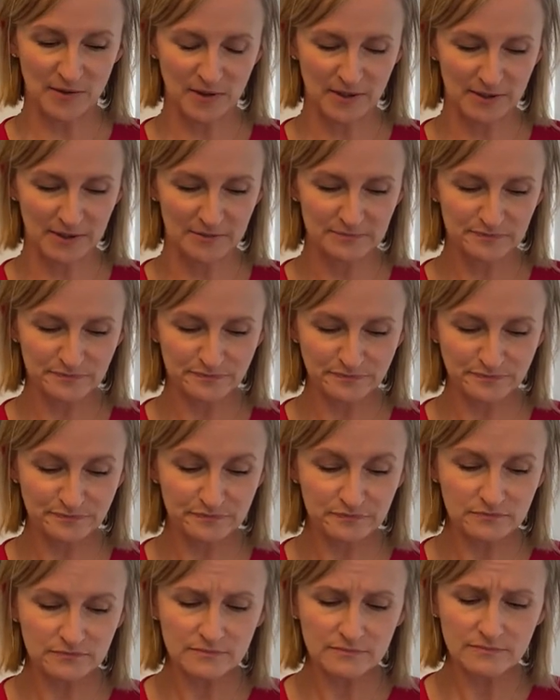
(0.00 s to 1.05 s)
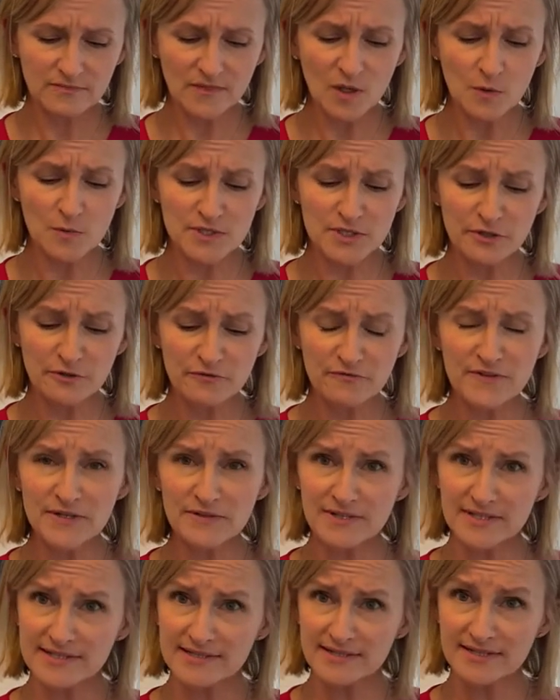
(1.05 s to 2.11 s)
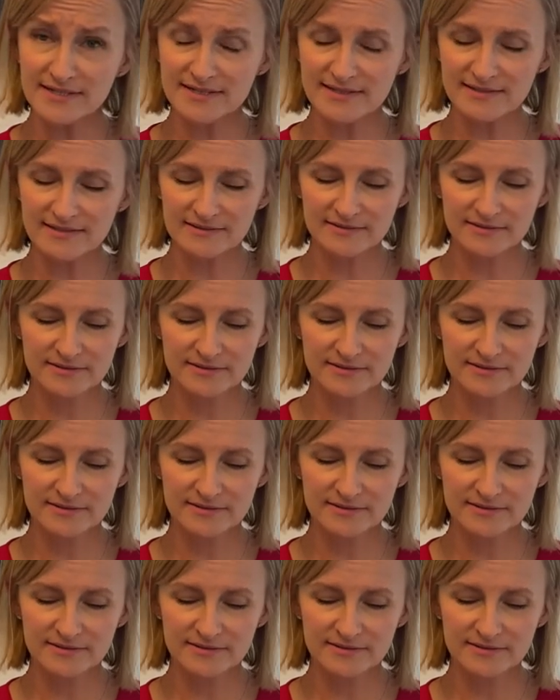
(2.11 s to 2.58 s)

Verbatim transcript: her was her fearlessness.